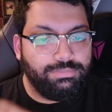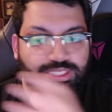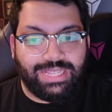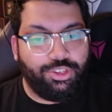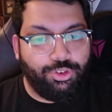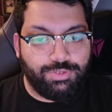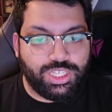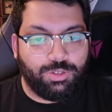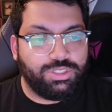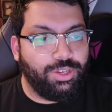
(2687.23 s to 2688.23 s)
take the new
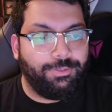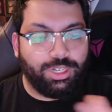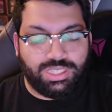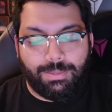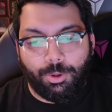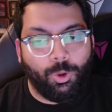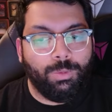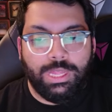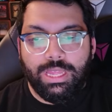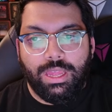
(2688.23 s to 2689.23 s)
results. So for example,
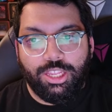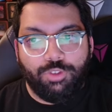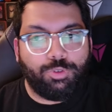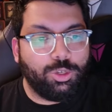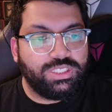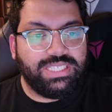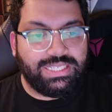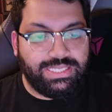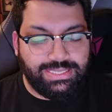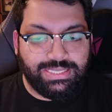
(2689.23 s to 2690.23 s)
you've rolled
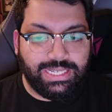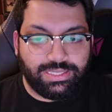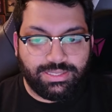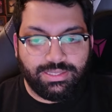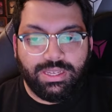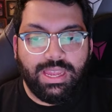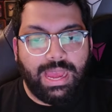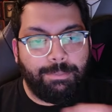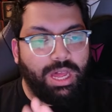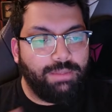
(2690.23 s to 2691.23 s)
6d6,
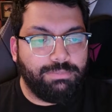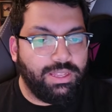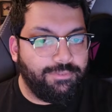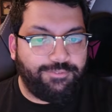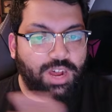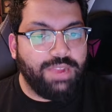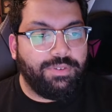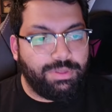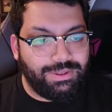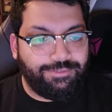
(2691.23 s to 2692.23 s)
but 5
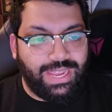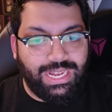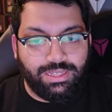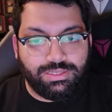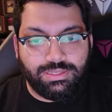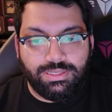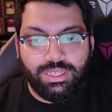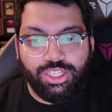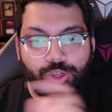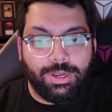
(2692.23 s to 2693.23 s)
of them are failures.
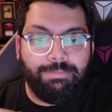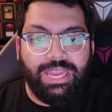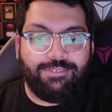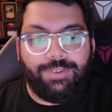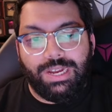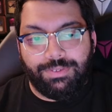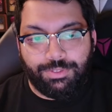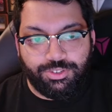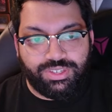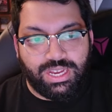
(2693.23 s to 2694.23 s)
You can pick 5 of
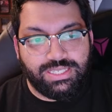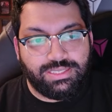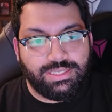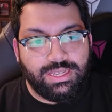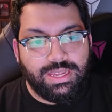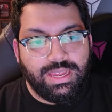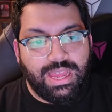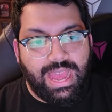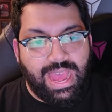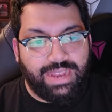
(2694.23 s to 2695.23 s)
those dice
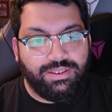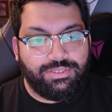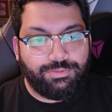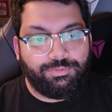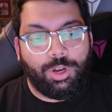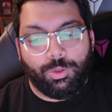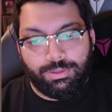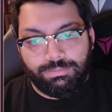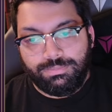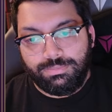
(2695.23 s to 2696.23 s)
and roll
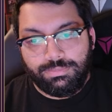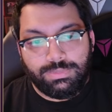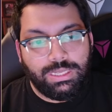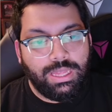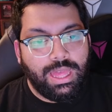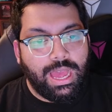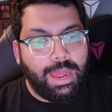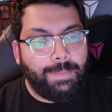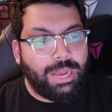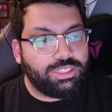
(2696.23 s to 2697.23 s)
them.
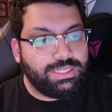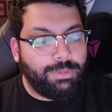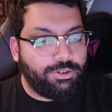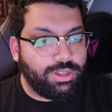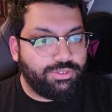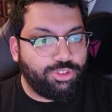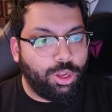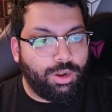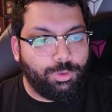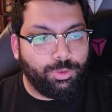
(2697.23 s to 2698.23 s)
How similar are the
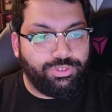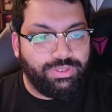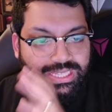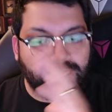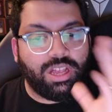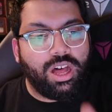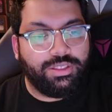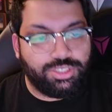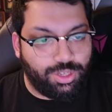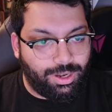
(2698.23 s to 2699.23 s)
solo rules? These are
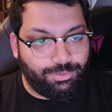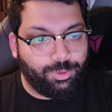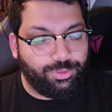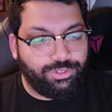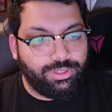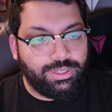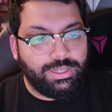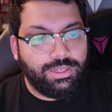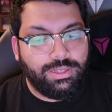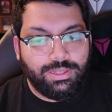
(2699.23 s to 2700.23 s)
the solo rules.
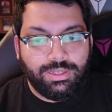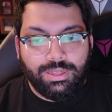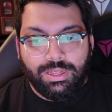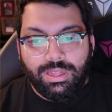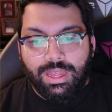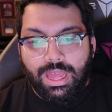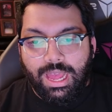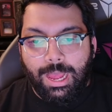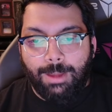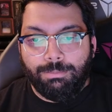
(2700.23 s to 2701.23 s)

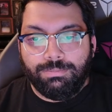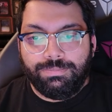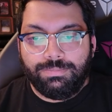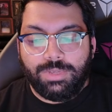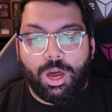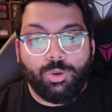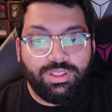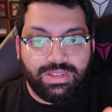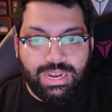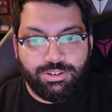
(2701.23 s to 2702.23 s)
Alter
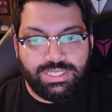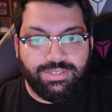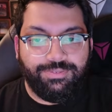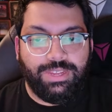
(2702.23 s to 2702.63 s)
the narrative.